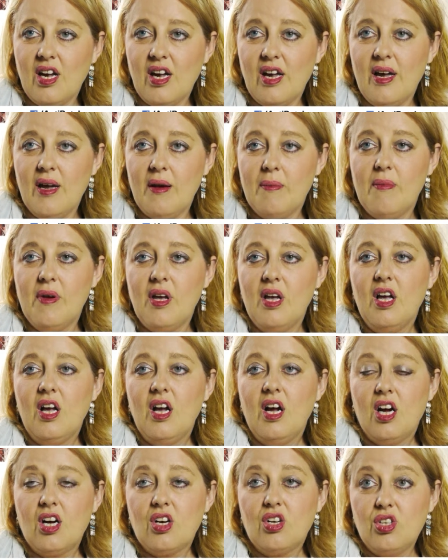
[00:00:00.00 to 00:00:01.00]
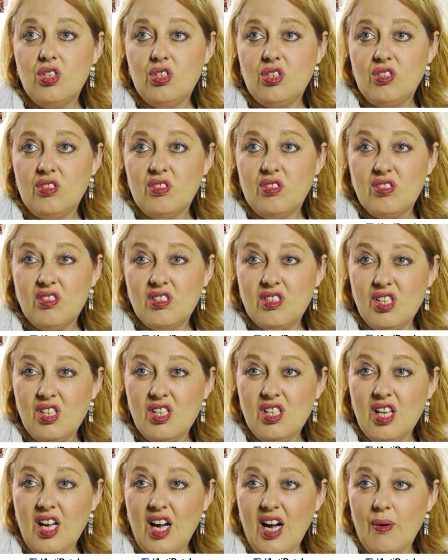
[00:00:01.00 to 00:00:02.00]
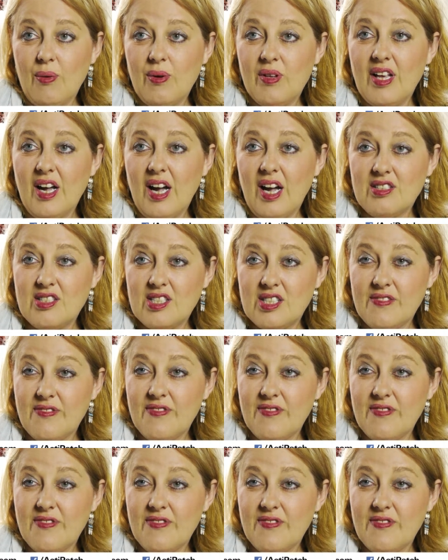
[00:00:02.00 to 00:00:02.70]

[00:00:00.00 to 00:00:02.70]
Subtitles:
I couldn't do that without